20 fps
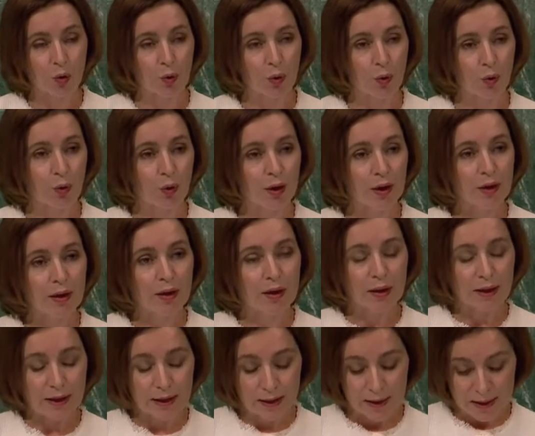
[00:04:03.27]
who,
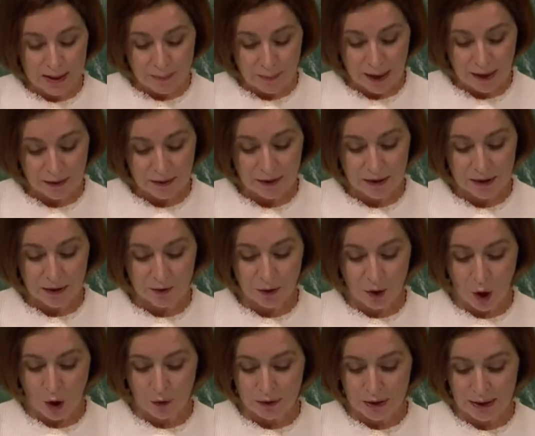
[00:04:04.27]
irrespective
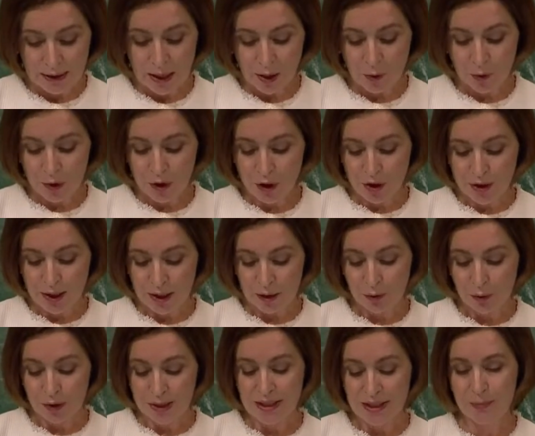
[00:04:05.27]
of the language
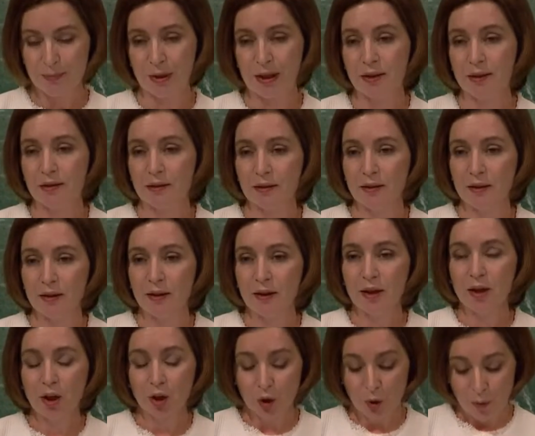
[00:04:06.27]
that we speak,
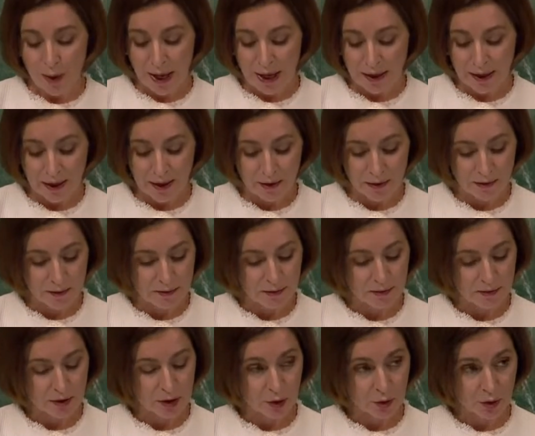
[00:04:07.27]
Romanian,
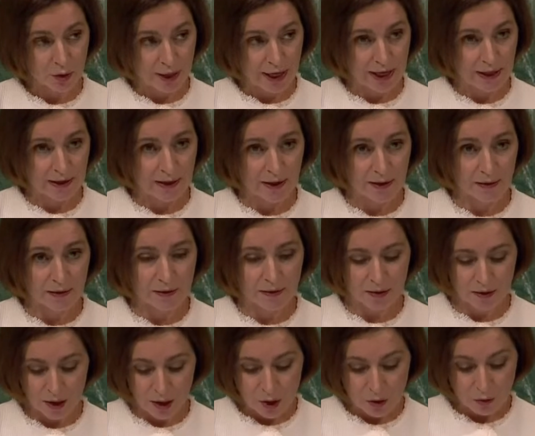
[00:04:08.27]

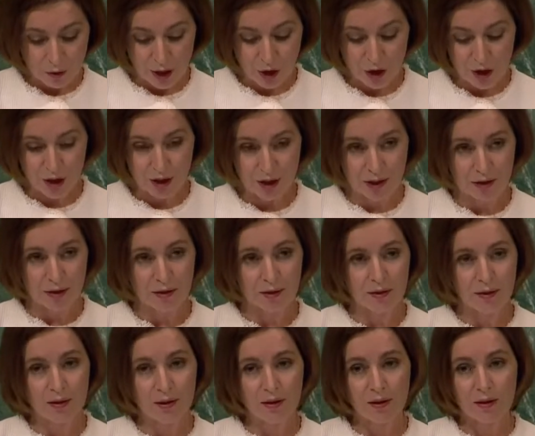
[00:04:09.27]
Ukrainian,
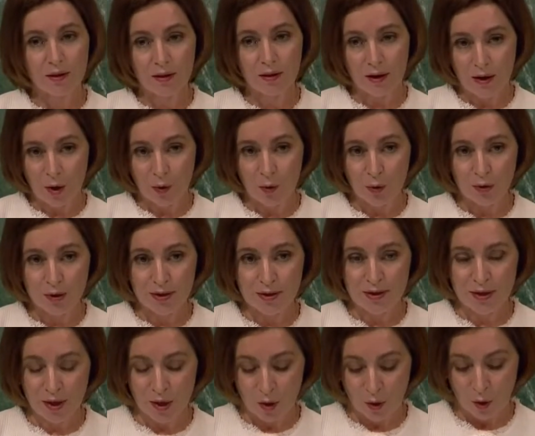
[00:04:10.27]
Russian,
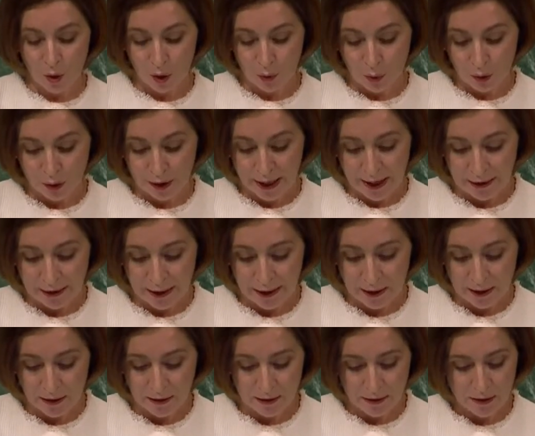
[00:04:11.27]
Gagauz, or
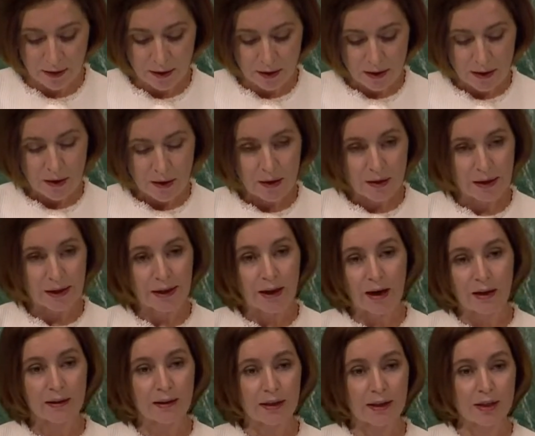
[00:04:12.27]
Bulgarian,
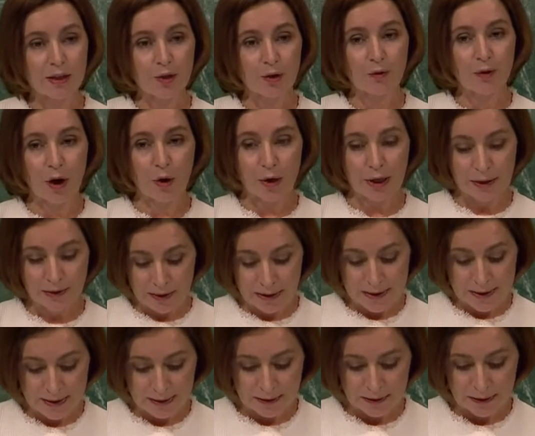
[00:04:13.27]
regardless of our
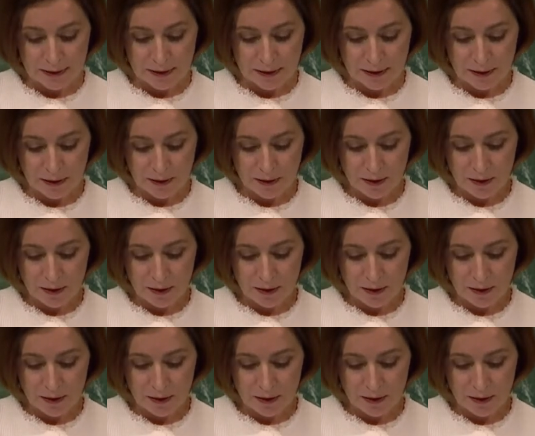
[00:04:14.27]
ethnicity